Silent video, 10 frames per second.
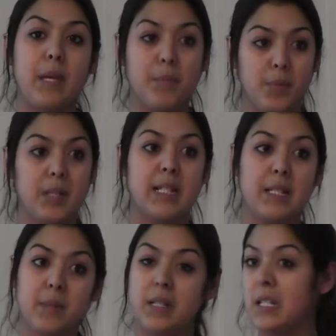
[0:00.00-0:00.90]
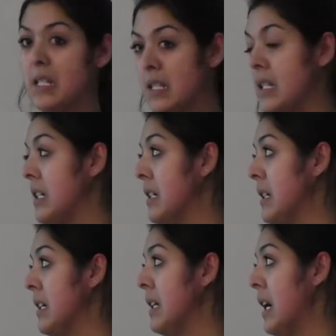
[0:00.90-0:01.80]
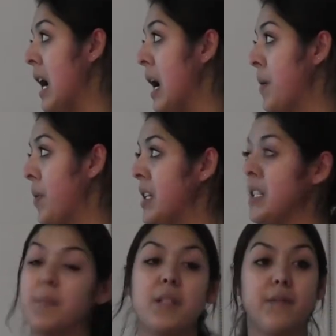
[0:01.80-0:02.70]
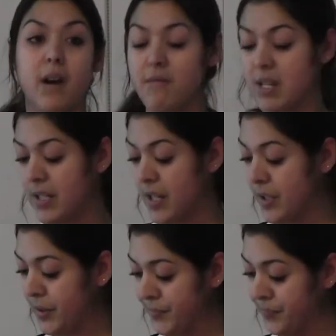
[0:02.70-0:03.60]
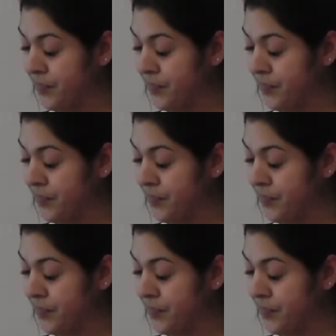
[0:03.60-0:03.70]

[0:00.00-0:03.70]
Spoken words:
people with disabilities, the participants of our research?